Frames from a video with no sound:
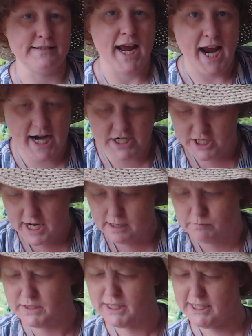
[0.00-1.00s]

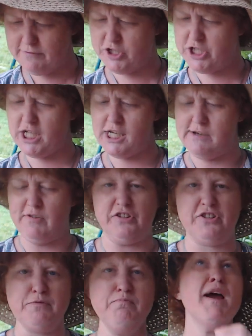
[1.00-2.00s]
#believe achieve and
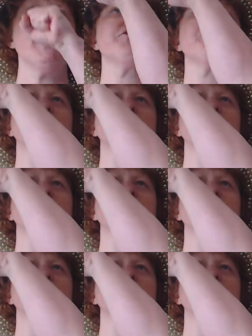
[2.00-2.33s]
smash the